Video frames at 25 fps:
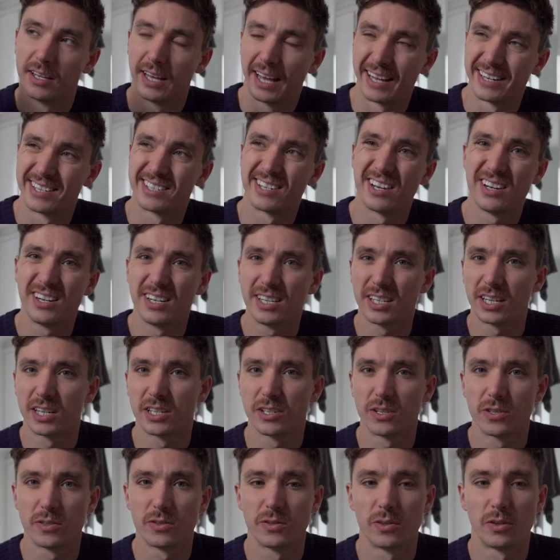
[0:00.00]
And certainly gonna
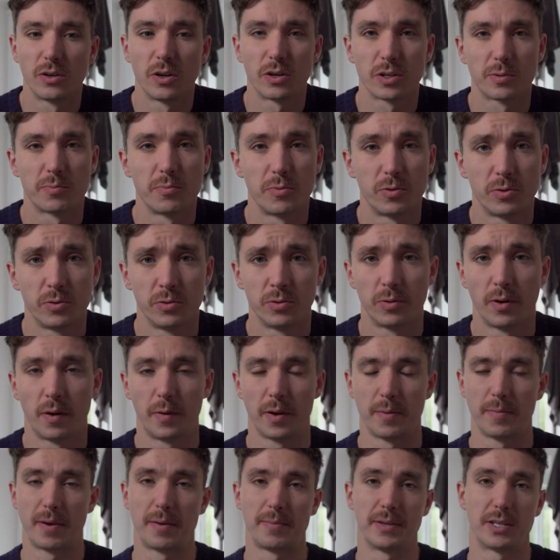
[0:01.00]
do lots more where
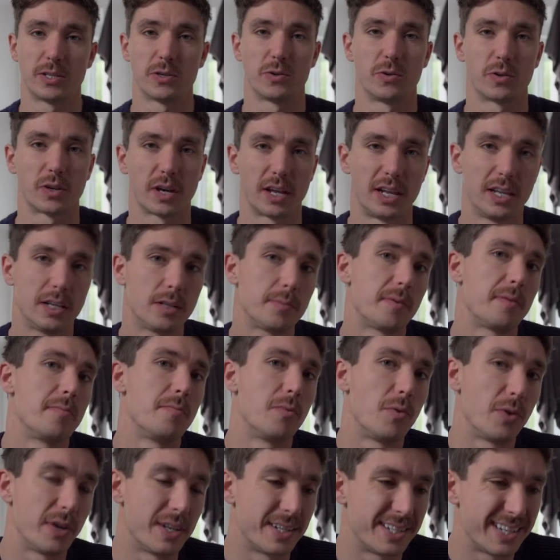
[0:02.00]
we maybe talk a little bit
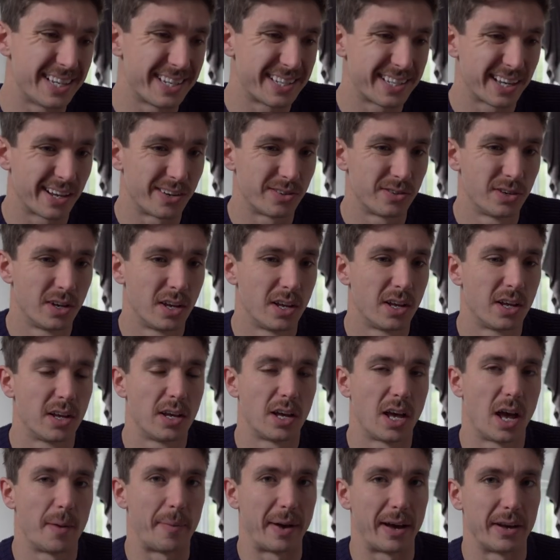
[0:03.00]
more in detail
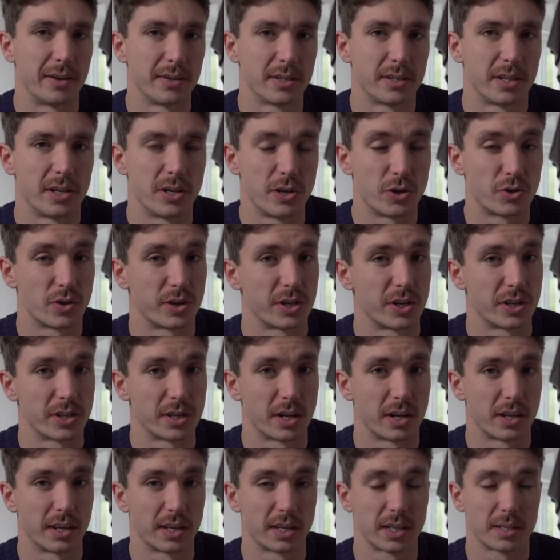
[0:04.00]
about the nutrition
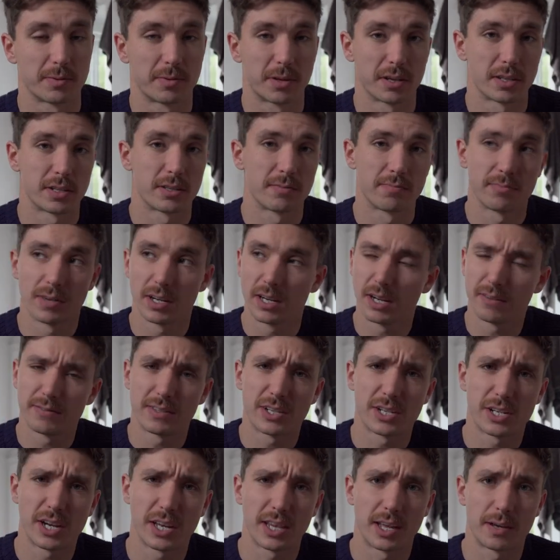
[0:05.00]
side of things, because I'd love
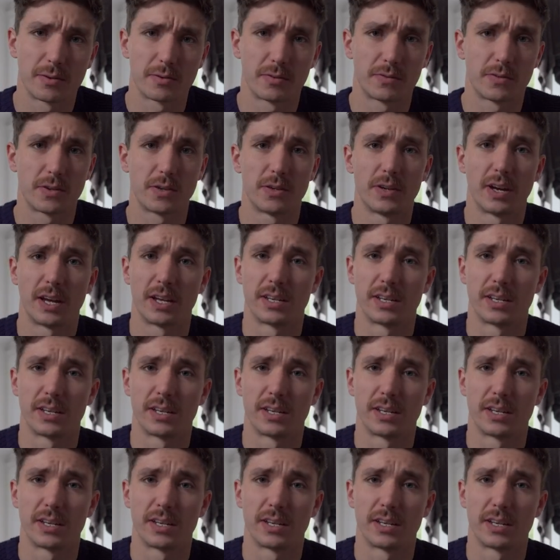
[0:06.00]
to share that with you.